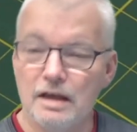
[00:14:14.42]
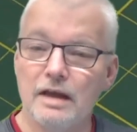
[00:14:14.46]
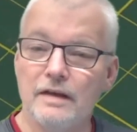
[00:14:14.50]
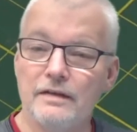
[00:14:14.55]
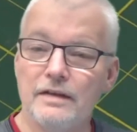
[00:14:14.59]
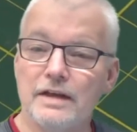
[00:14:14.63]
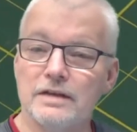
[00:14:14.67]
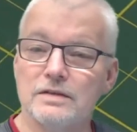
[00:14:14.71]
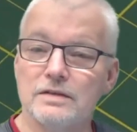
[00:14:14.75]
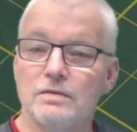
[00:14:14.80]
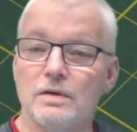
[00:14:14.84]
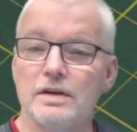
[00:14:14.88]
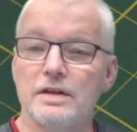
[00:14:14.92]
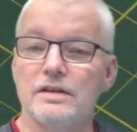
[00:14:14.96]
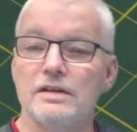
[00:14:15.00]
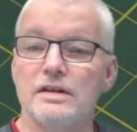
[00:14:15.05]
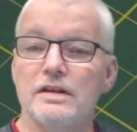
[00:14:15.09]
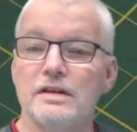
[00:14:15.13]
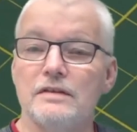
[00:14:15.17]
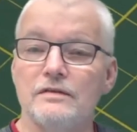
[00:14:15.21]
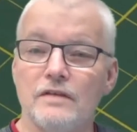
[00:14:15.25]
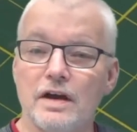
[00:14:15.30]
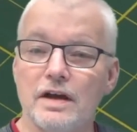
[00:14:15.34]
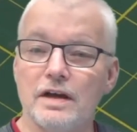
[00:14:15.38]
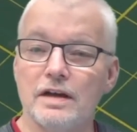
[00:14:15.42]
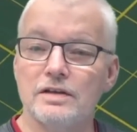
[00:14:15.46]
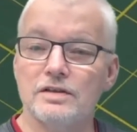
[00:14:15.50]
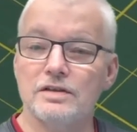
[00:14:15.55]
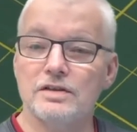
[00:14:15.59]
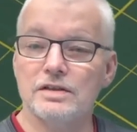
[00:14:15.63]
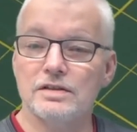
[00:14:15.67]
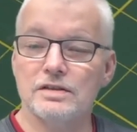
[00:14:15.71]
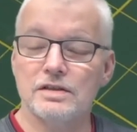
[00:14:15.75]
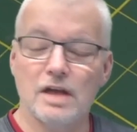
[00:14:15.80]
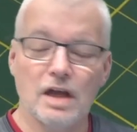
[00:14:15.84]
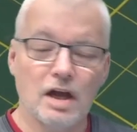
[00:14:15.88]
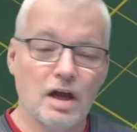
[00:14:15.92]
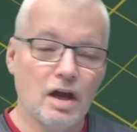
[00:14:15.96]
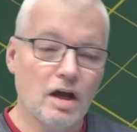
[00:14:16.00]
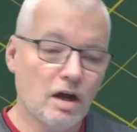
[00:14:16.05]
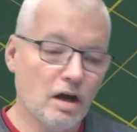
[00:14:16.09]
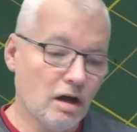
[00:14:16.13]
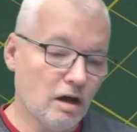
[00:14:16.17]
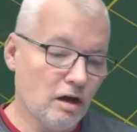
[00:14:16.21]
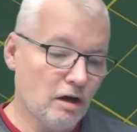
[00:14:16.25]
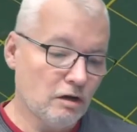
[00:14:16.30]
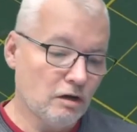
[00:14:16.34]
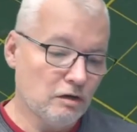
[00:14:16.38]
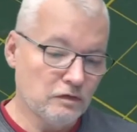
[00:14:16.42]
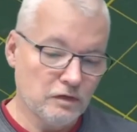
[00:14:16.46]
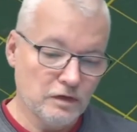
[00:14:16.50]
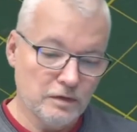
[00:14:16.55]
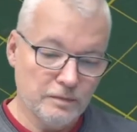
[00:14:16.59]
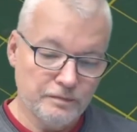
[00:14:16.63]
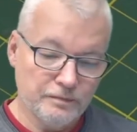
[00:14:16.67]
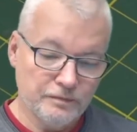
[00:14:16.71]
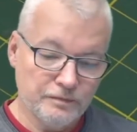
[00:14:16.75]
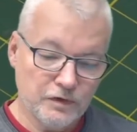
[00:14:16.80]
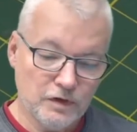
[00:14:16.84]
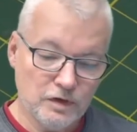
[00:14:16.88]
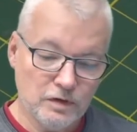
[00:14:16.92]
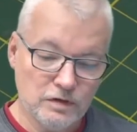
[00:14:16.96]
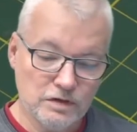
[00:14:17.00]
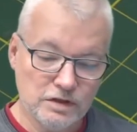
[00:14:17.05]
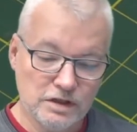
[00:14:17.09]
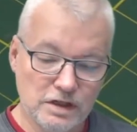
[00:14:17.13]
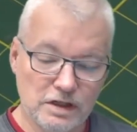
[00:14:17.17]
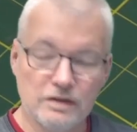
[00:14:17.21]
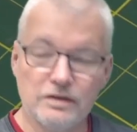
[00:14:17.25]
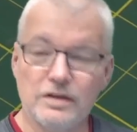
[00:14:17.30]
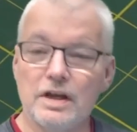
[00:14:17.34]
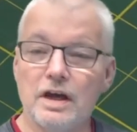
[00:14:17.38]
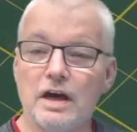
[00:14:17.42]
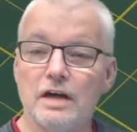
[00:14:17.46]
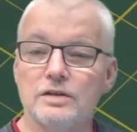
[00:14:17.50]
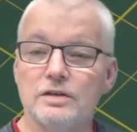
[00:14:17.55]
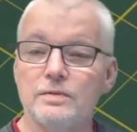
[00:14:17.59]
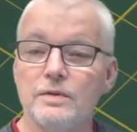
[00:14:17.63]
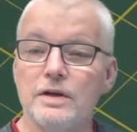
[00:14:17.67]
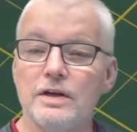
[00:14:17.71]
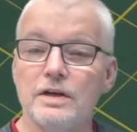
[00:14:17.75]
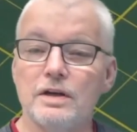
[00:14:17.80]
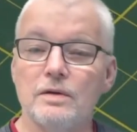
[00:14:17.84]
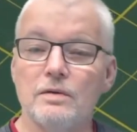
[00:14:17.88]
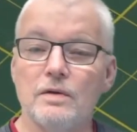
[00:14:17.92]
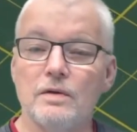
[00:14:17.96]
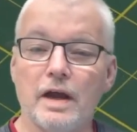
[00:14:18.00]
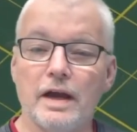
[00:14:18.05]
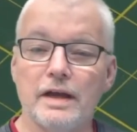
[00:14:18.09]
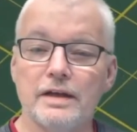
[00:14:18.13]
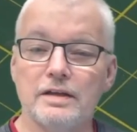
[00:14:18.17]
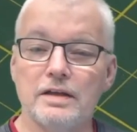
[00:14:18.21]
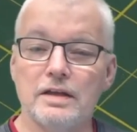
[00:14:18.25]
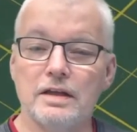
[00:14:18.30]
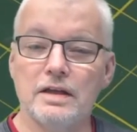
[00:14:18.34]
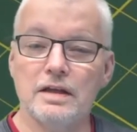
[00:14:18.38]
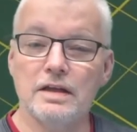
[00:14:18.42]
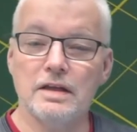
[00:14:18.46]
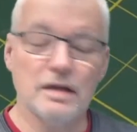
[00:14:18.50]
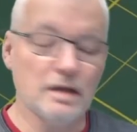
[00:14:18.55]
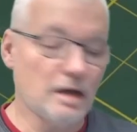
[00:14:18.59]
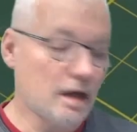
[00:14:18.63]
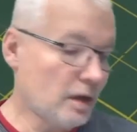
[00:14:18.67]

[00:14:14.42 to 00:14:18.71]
And that's one of the advantages of using the Arduino IDE.